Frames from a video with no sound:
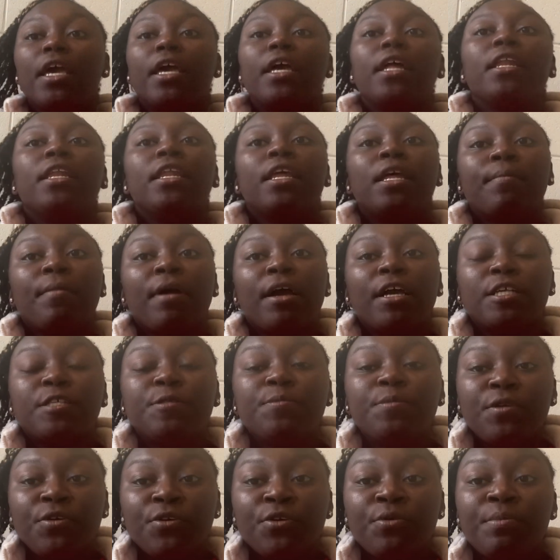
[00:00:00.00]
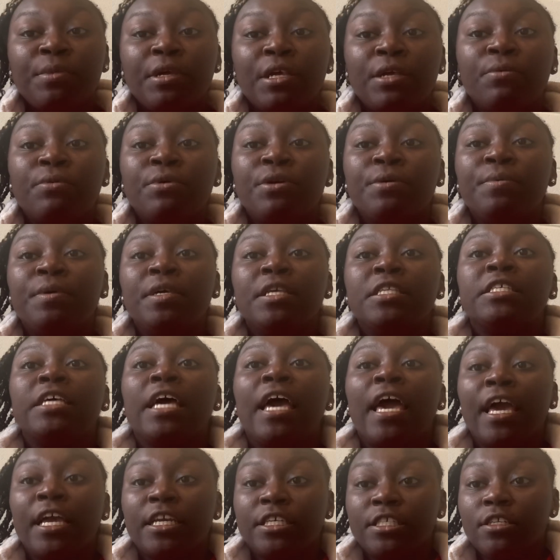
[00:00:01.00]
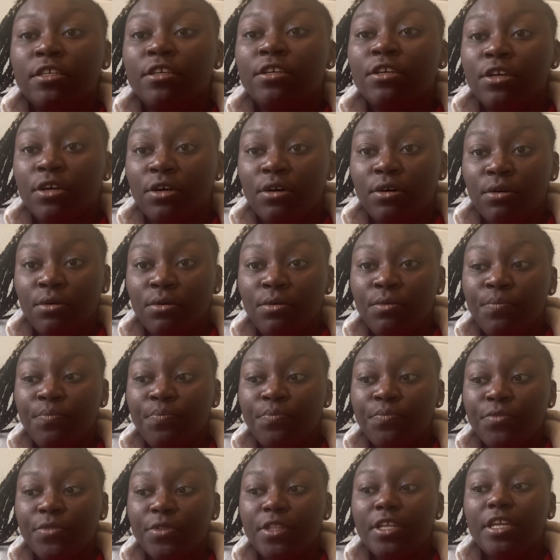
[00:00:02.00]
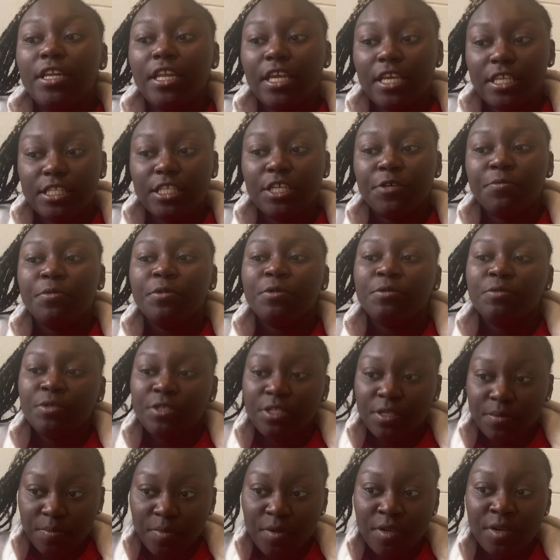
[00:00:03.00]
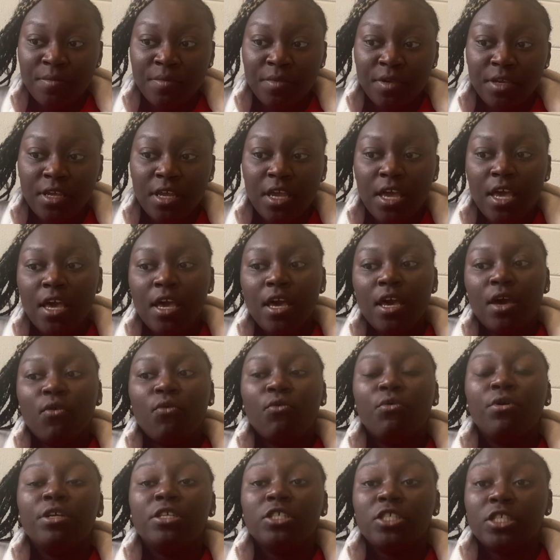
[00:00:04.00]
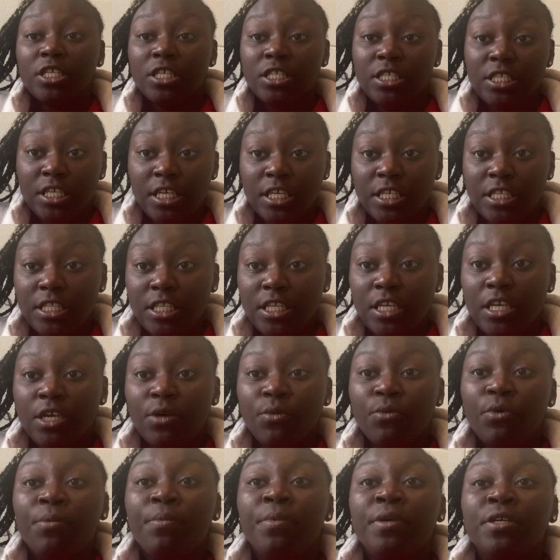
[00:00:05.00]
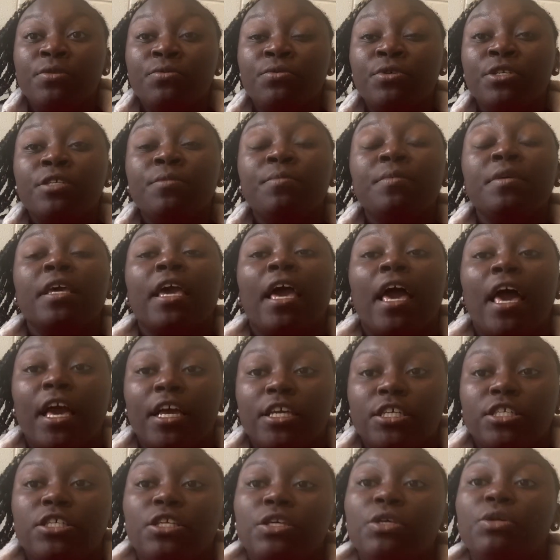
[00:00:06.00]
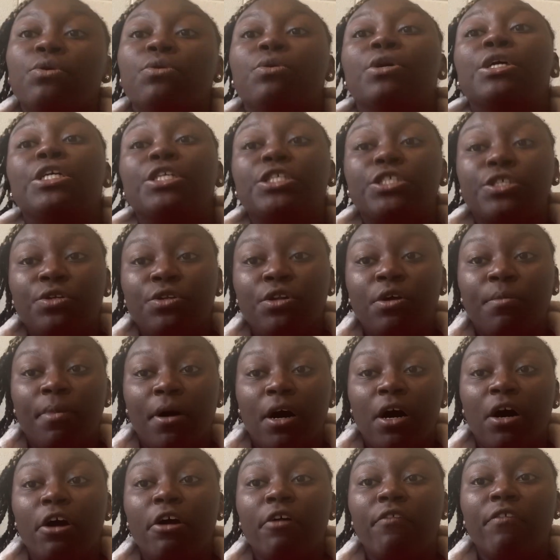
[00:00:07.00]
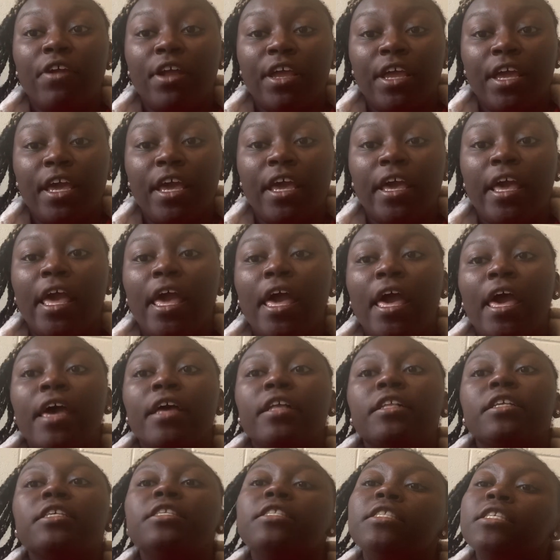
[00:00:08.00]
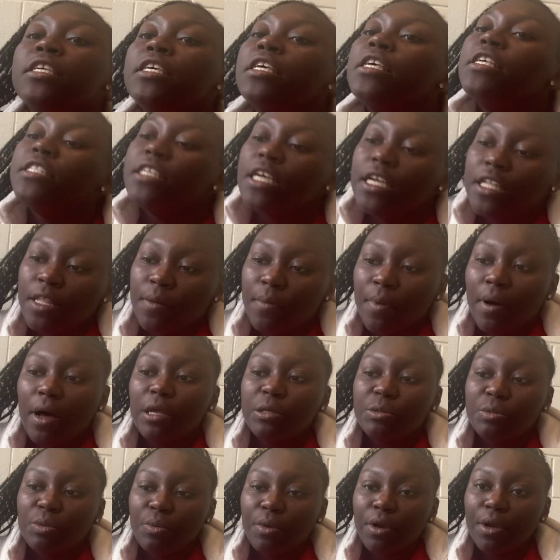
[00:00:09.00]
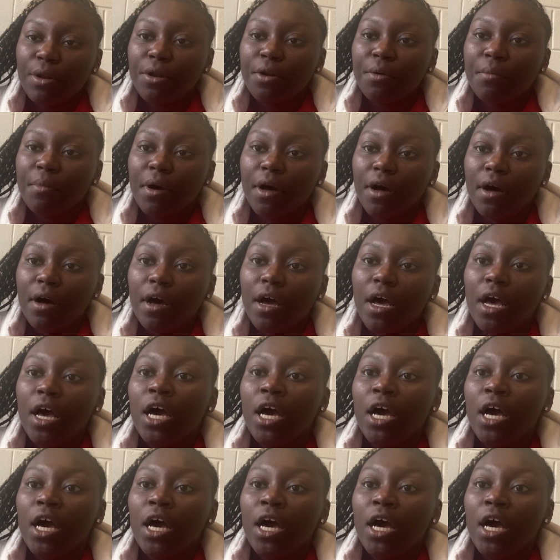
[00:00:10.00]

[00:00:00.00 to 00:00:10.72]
Then my experiment would be to actually go. The next step is experiment, which a testing will be, which means actually going shooting a ball overhead to see is that the possible way to the ball.